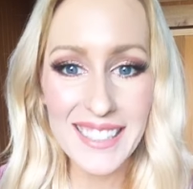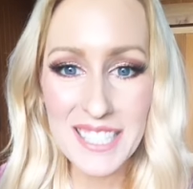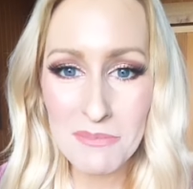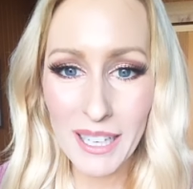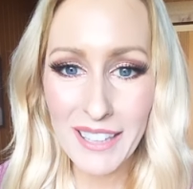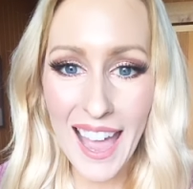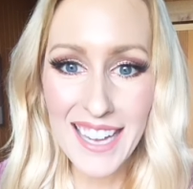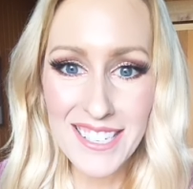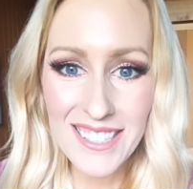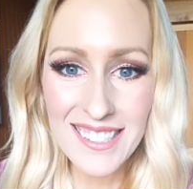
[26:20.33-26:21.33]
It's been
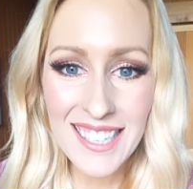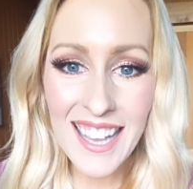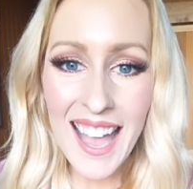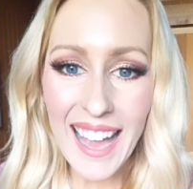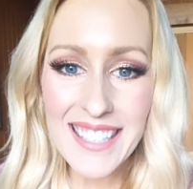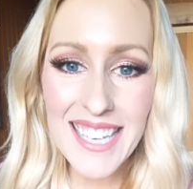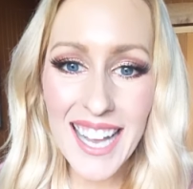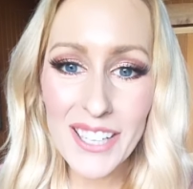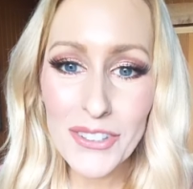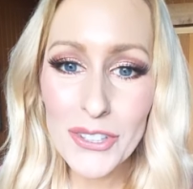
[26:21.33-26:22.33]
ages, and
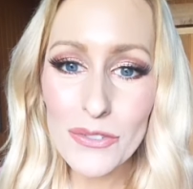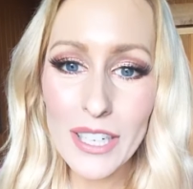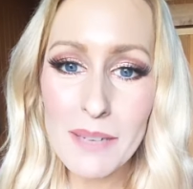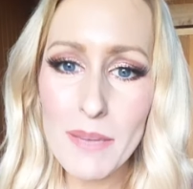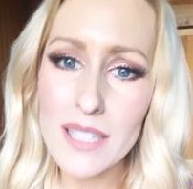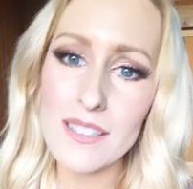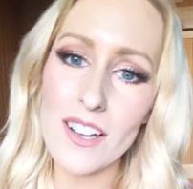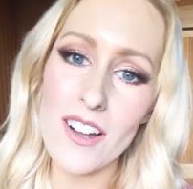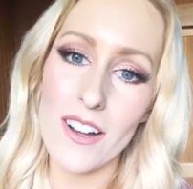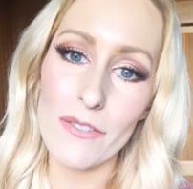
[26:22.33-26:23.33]
uh, couldn't recommend
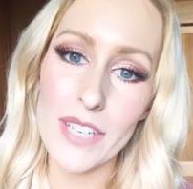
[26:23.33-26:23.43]
oh,